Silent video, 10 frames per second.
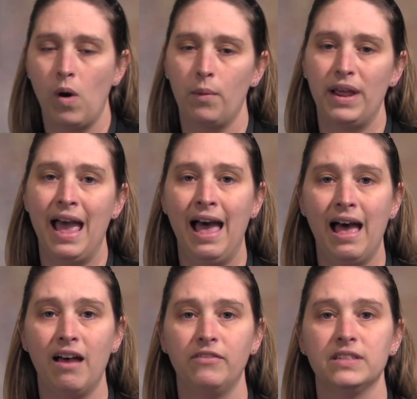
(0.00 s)
what we
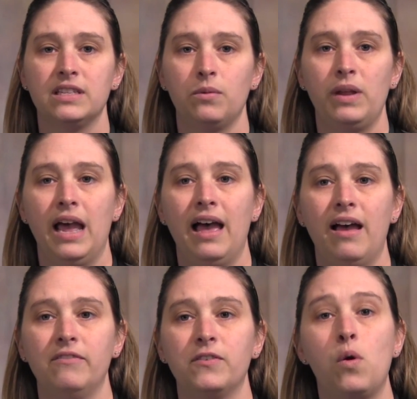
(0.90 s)
have is that we
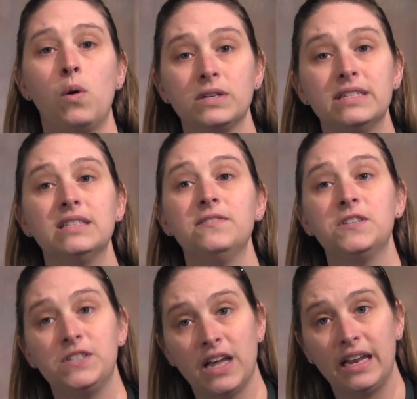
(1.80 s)
have courses of
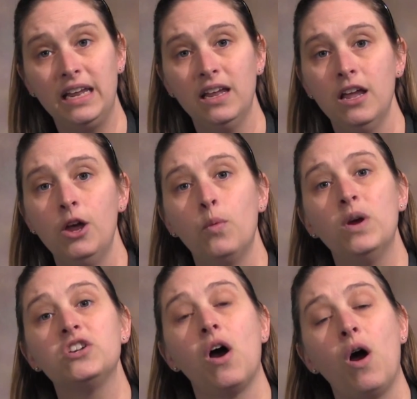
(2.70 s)
study,
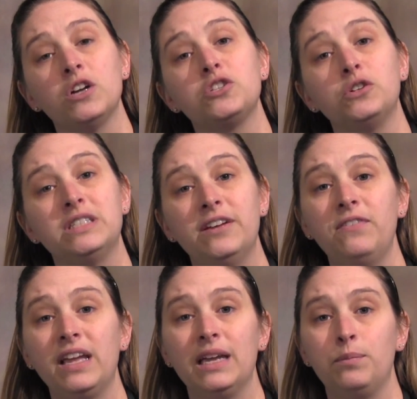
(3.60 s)
which are
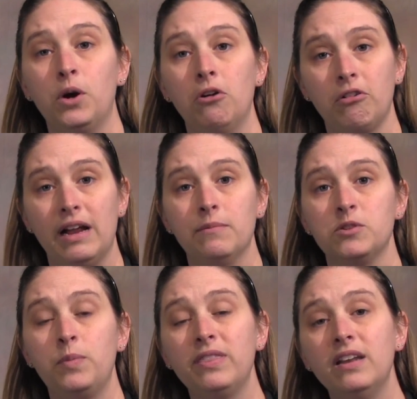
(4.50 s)
certificate
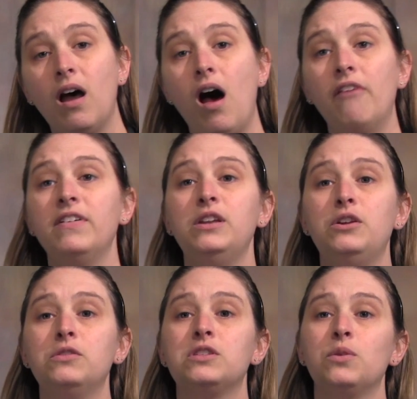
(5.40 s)
programs, but then often
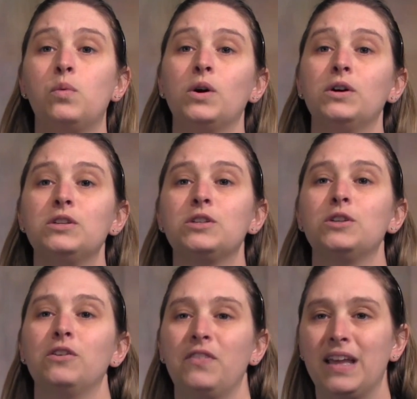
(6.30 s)
use the word
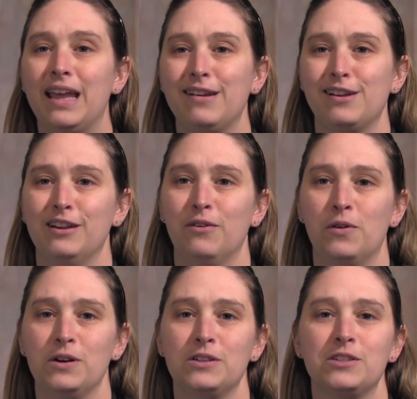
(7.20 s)
certification
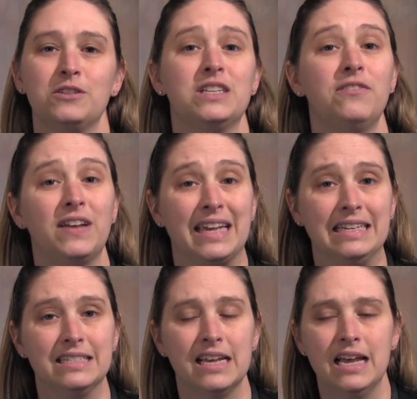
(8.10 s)
or
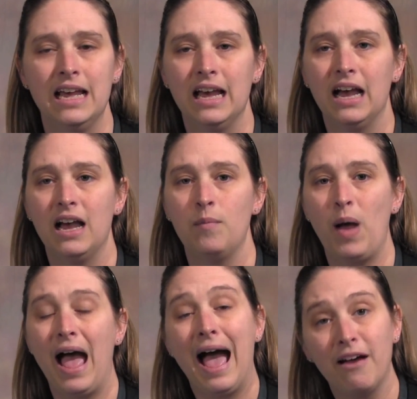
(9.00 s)
certificate
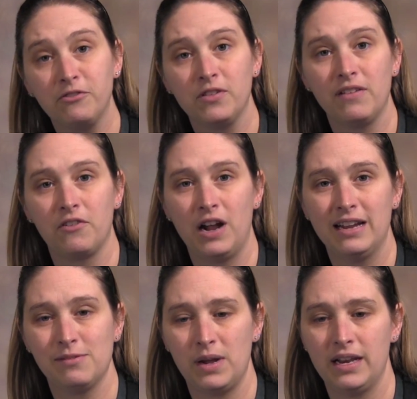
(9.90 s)
after they've
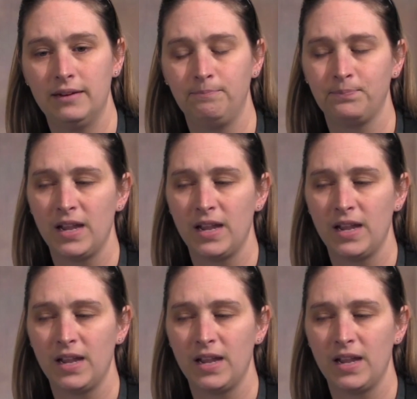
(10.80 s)
graduated.